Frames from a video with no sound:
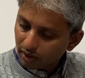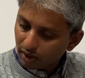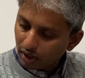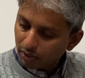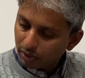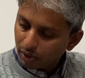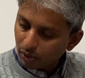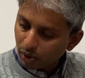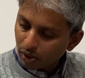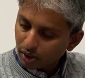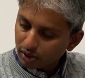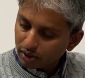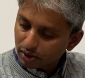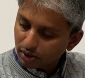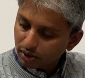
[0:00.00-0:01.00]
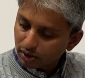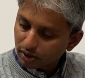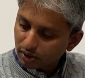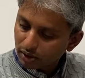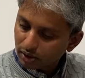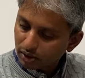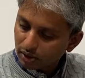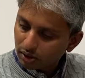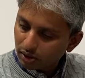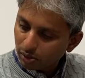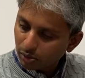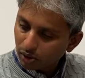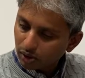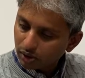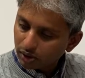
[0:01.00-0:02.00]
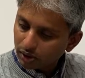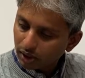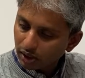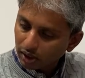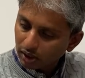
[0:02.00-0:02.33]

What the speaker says: If it works. Come on, yeah.